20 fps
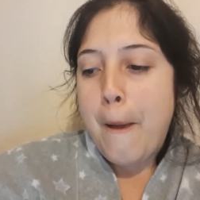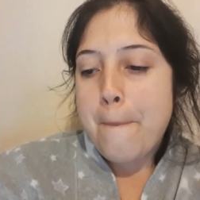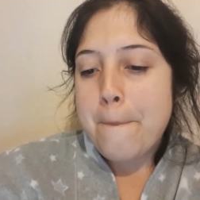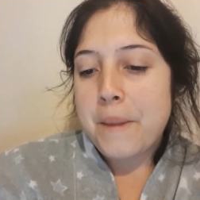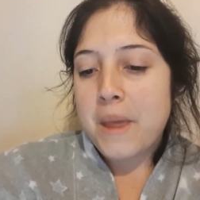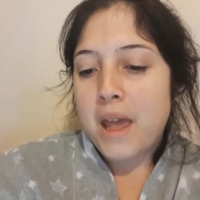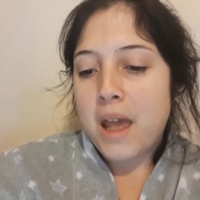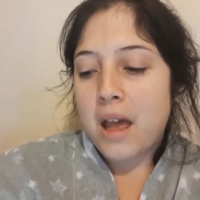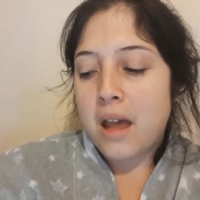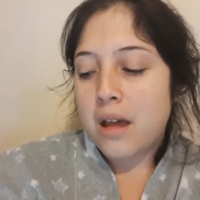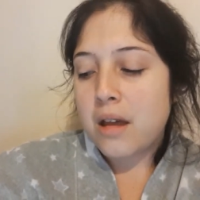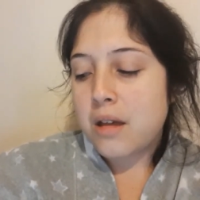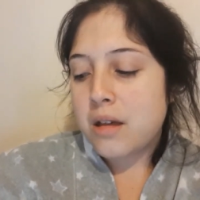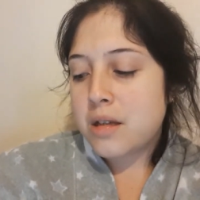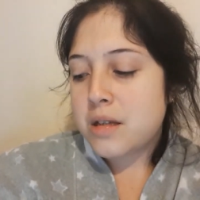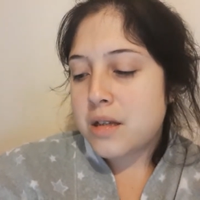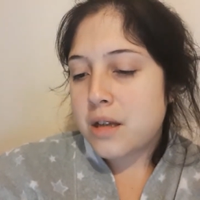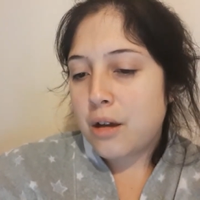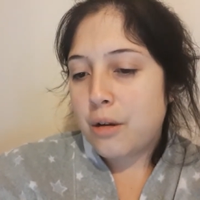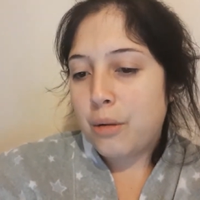But yeah,
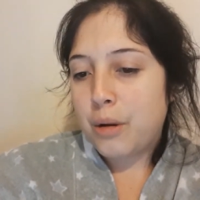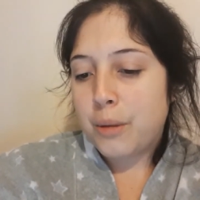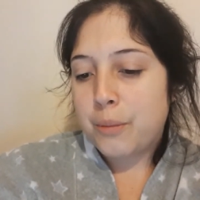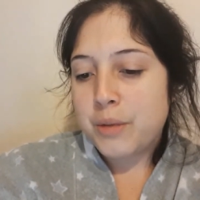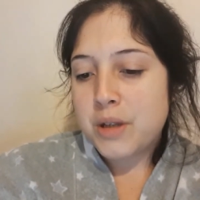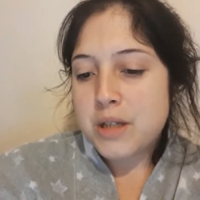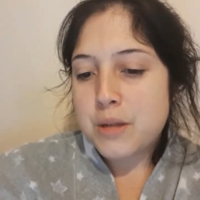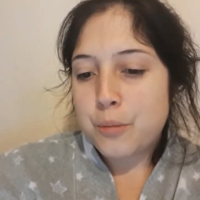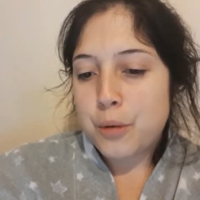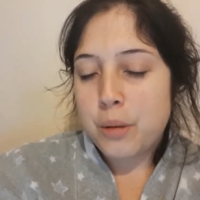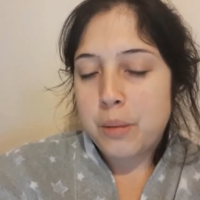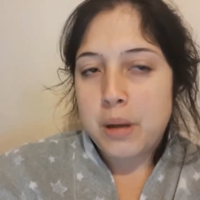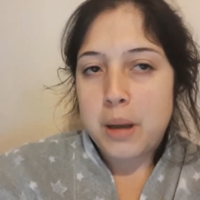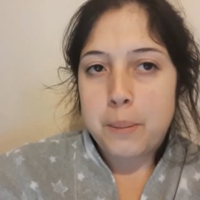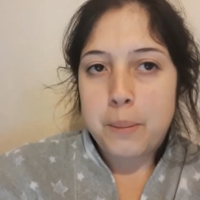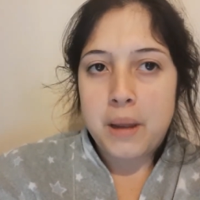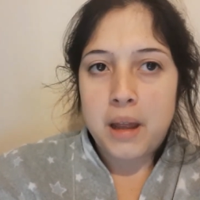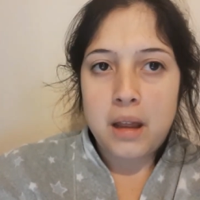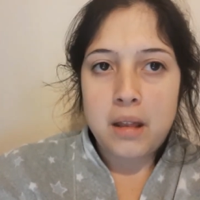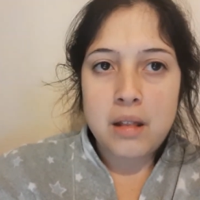so this will probably
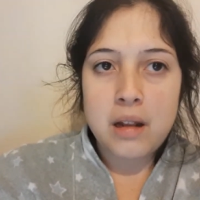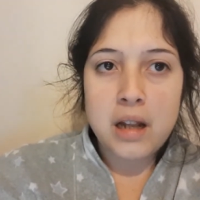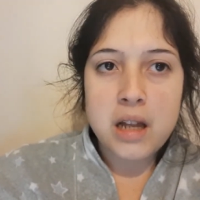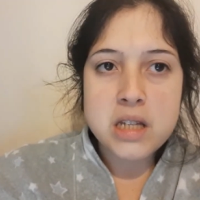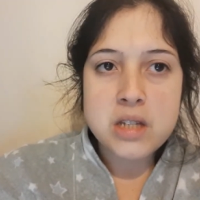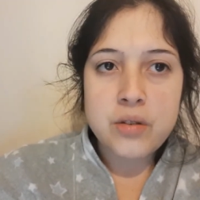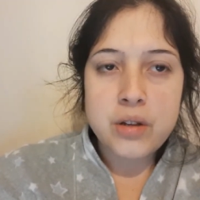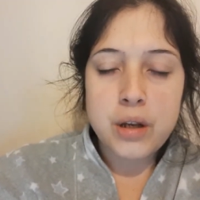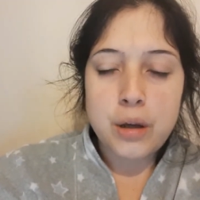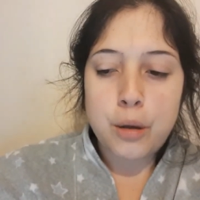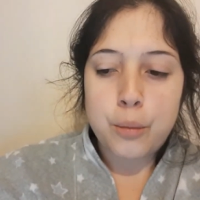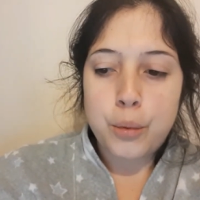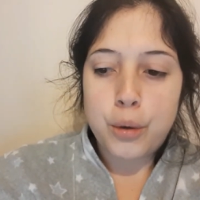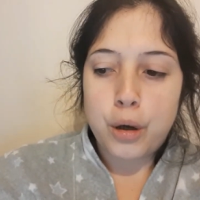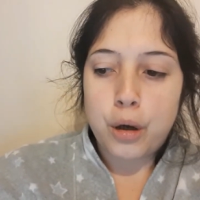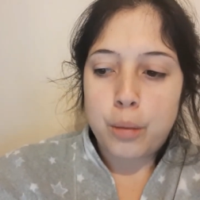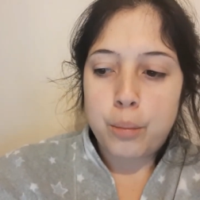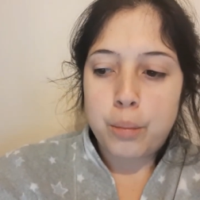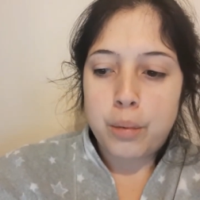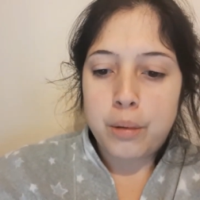be the last video I put
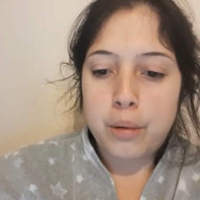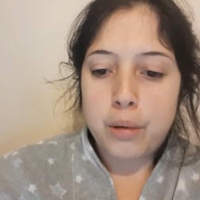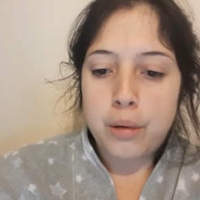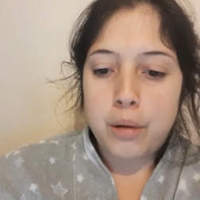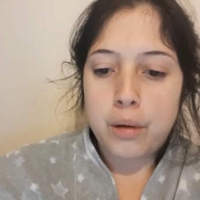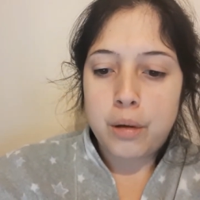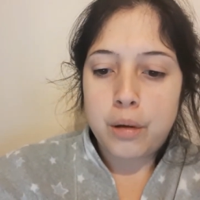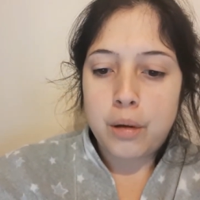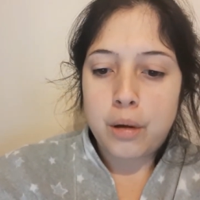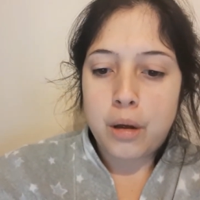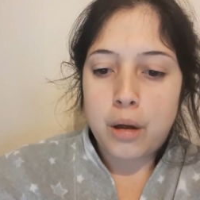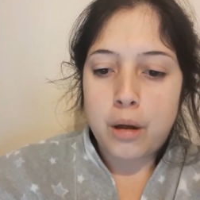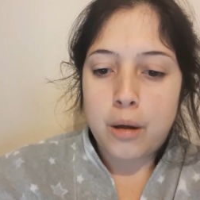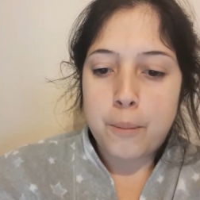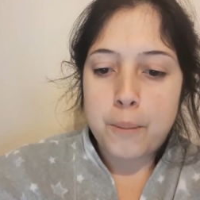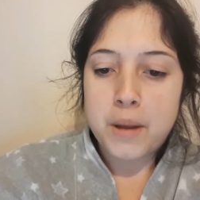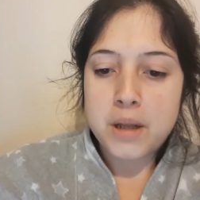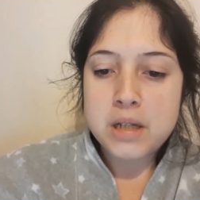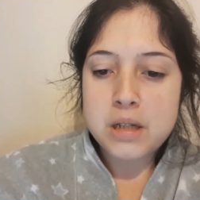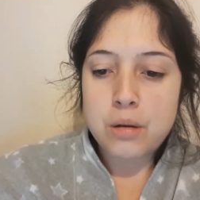up
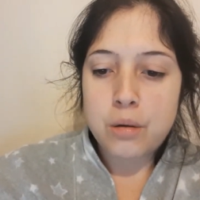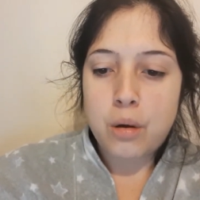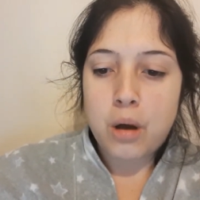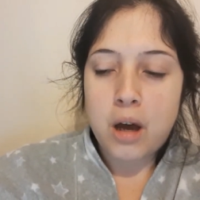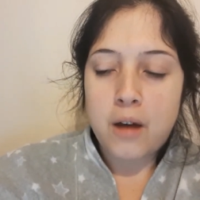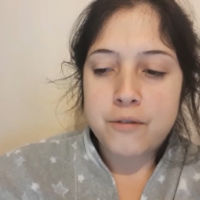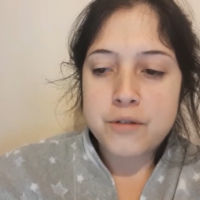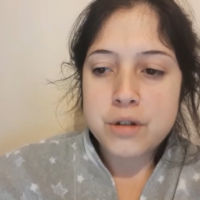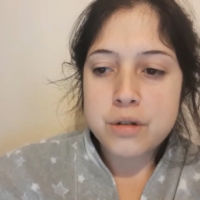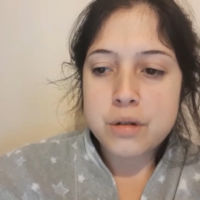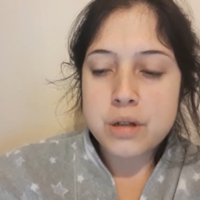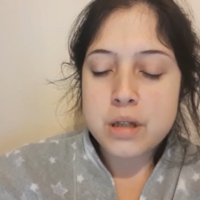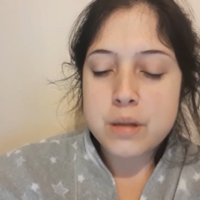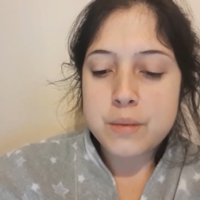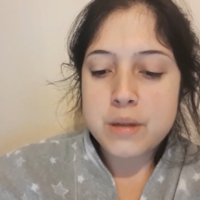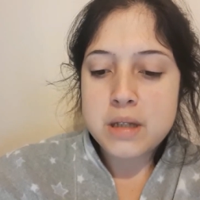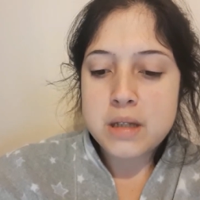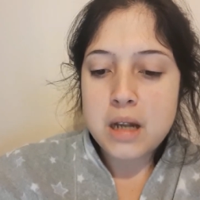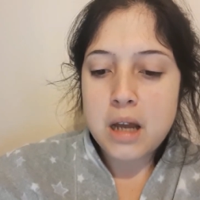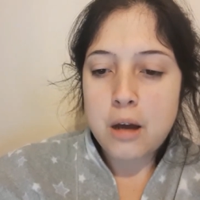until after
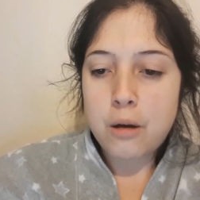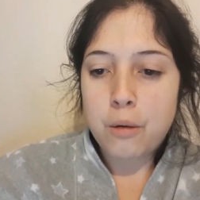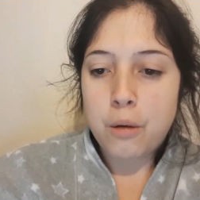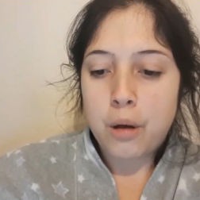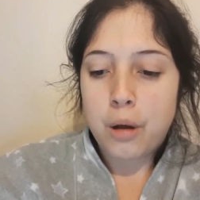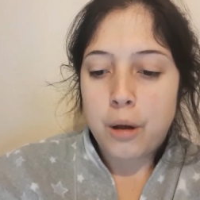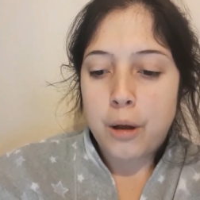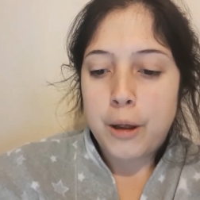Christmas now.